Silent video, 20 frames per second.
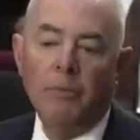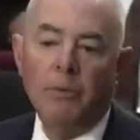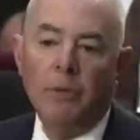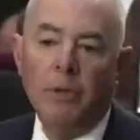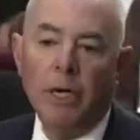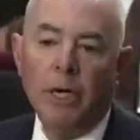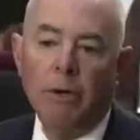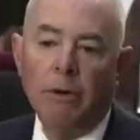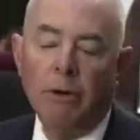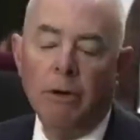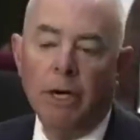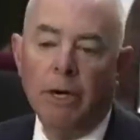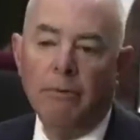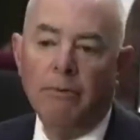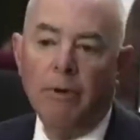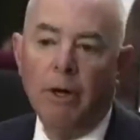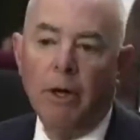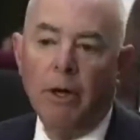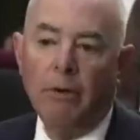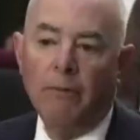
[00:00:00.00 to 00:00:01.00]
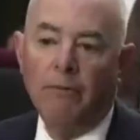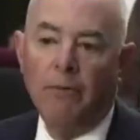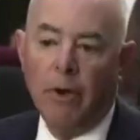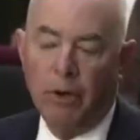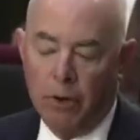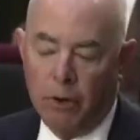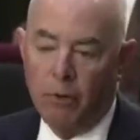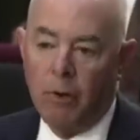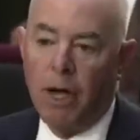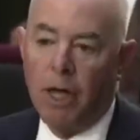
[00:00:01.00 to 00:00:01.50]
there uh, uh,
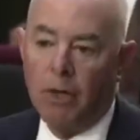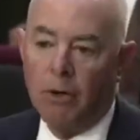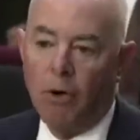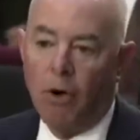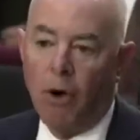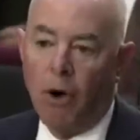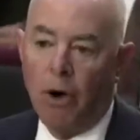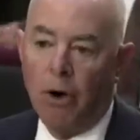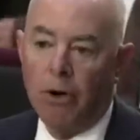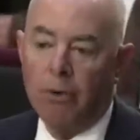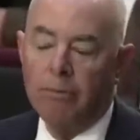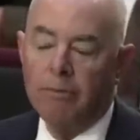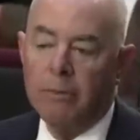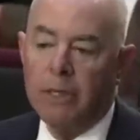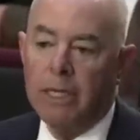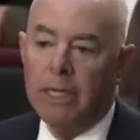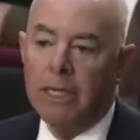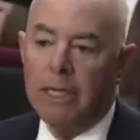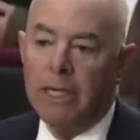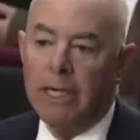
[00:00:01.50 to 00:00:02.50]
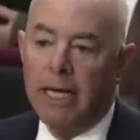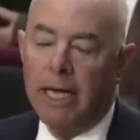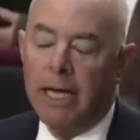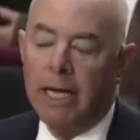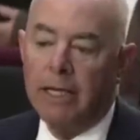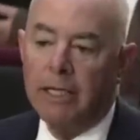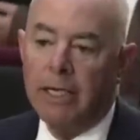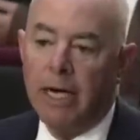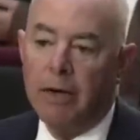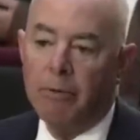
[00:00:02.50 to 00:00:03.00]
very well are.
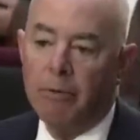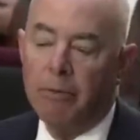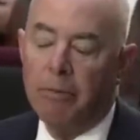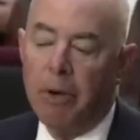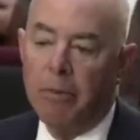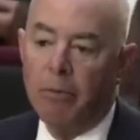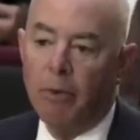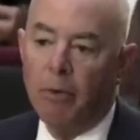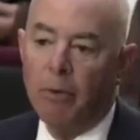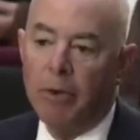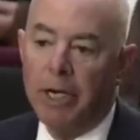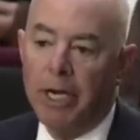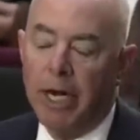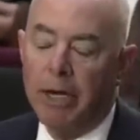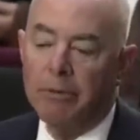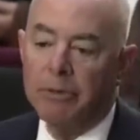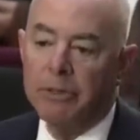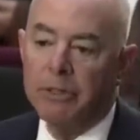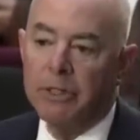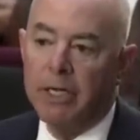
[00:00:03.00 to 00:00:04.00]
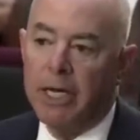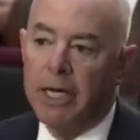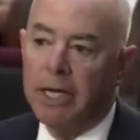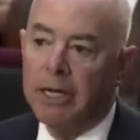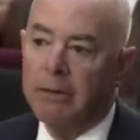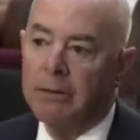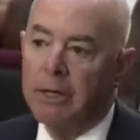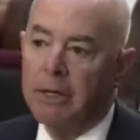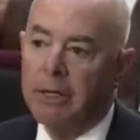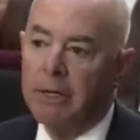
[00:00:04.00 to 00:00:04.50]
And I remember when I was
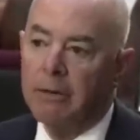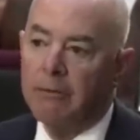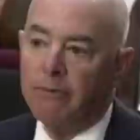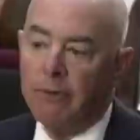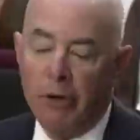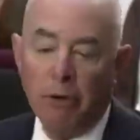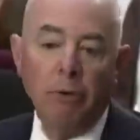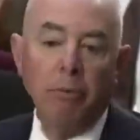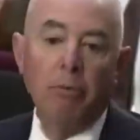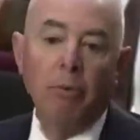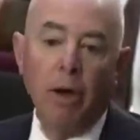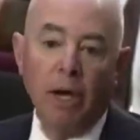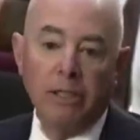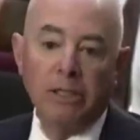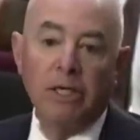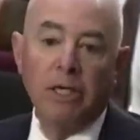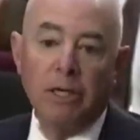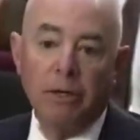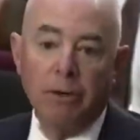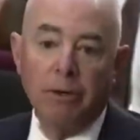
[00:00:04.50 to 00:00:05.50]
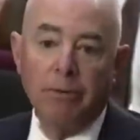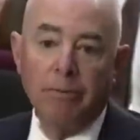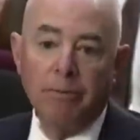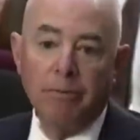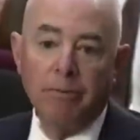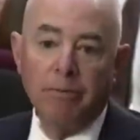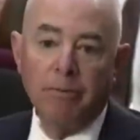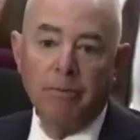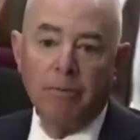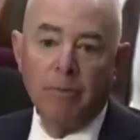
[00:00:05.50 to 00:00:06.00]
a federal
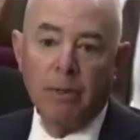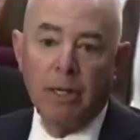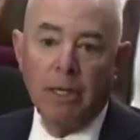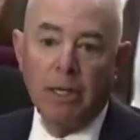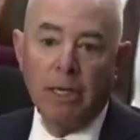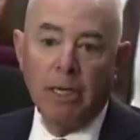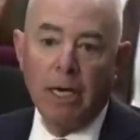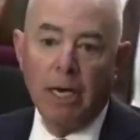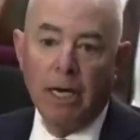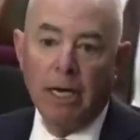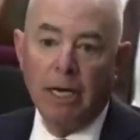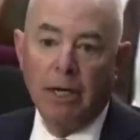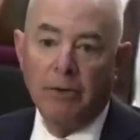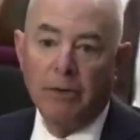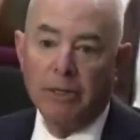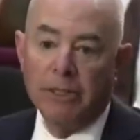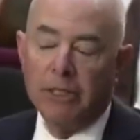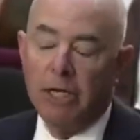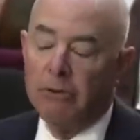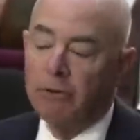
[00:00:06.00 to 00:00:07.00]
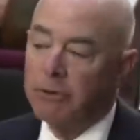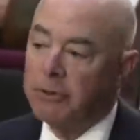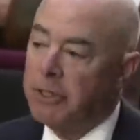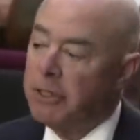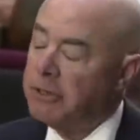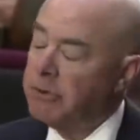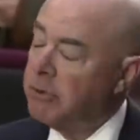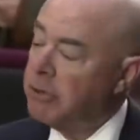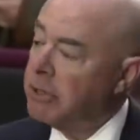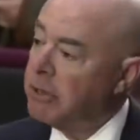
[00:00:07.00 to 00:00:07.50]
prosecutor uh, in the Central
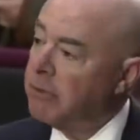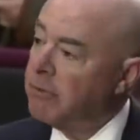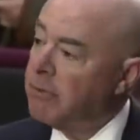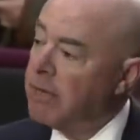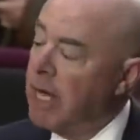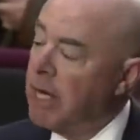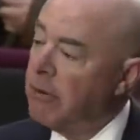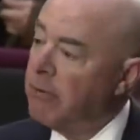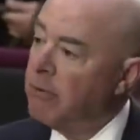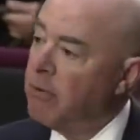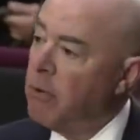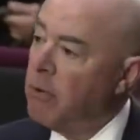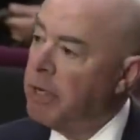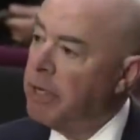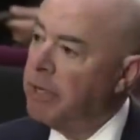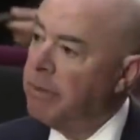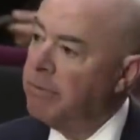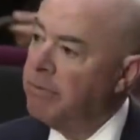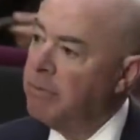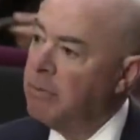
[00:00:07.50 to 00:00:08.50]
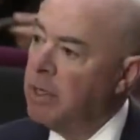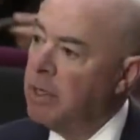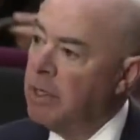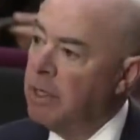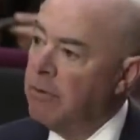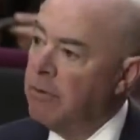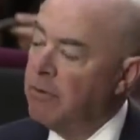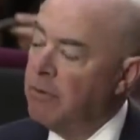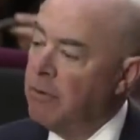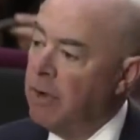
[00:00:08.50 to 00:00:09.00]
District of California
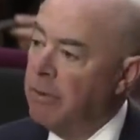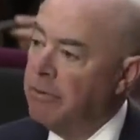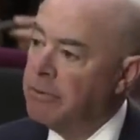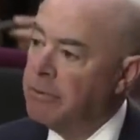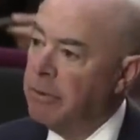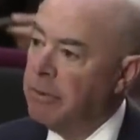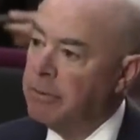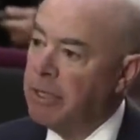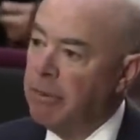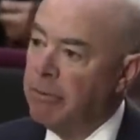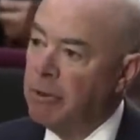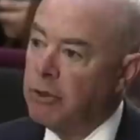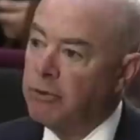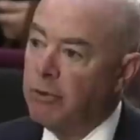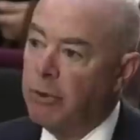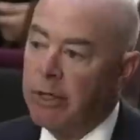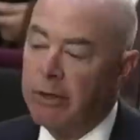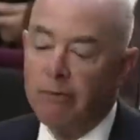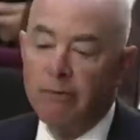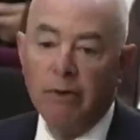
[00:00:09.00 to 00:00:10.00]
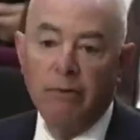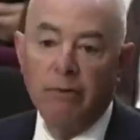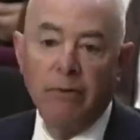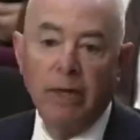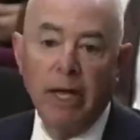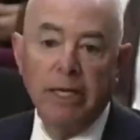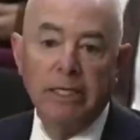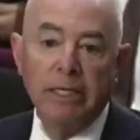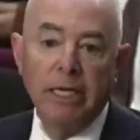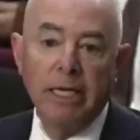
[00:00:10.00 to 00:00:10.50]
from September twenty-fifth,
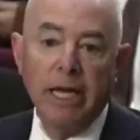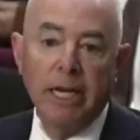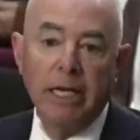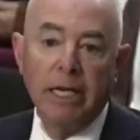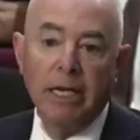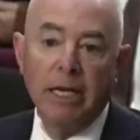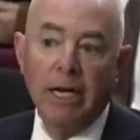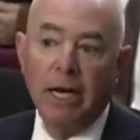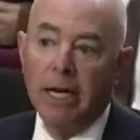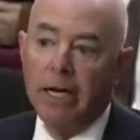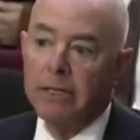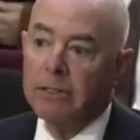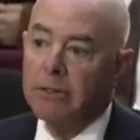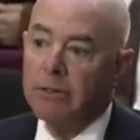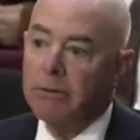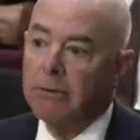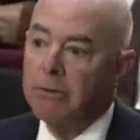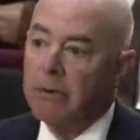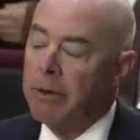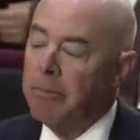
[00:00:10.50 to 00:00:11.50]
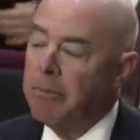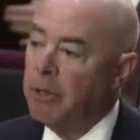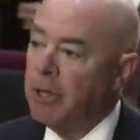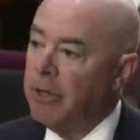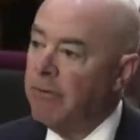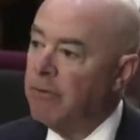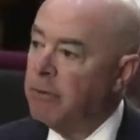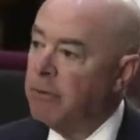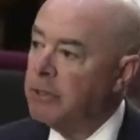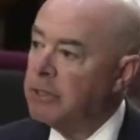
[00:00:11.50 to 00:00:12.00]
nineteen eighty-nine to, I
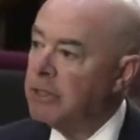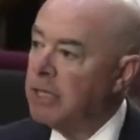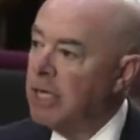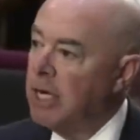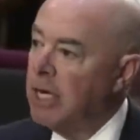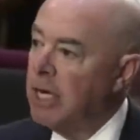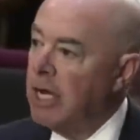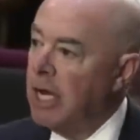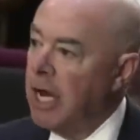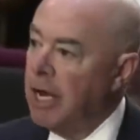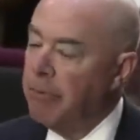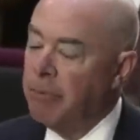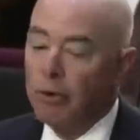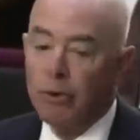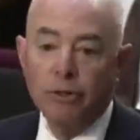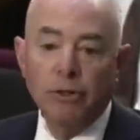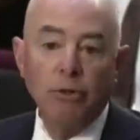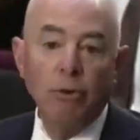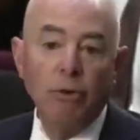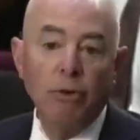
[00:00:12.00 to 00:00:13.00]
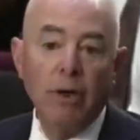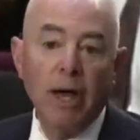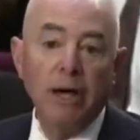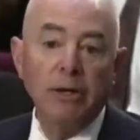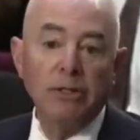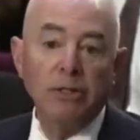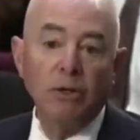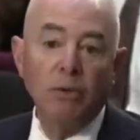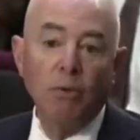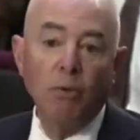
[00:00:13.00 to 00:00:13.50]
believe it was April two
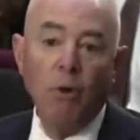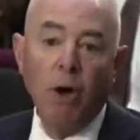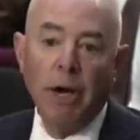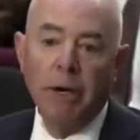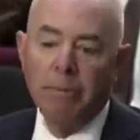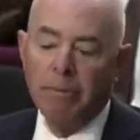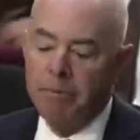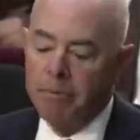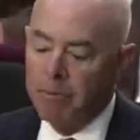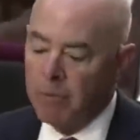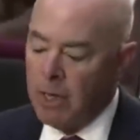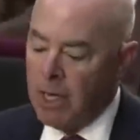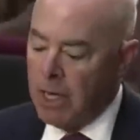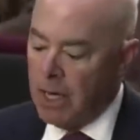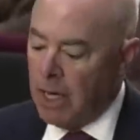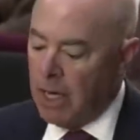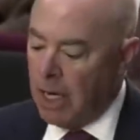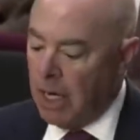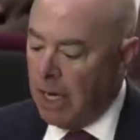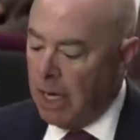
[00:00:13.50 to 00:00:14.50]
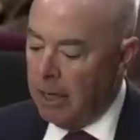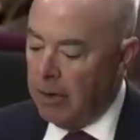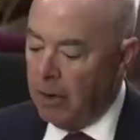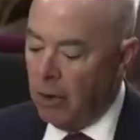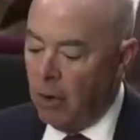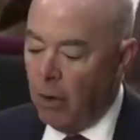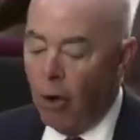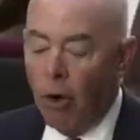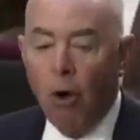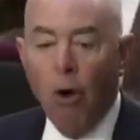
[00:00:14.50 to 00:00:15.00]
thousand one. And I thank uh, you
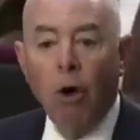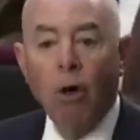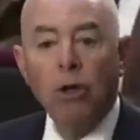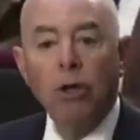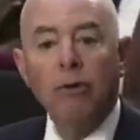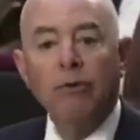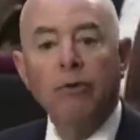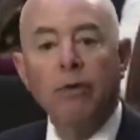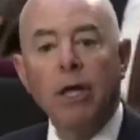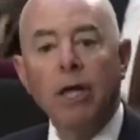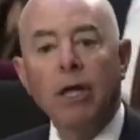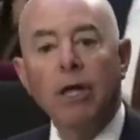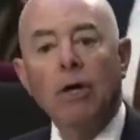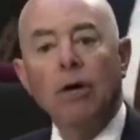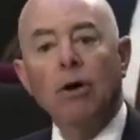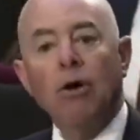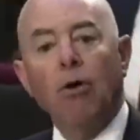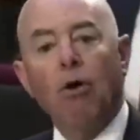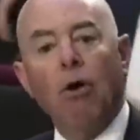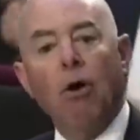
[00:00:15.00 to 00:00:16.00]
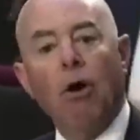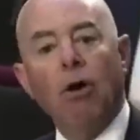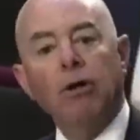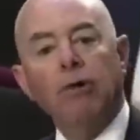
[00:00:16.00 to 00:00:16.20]
for your all service, of the, but if all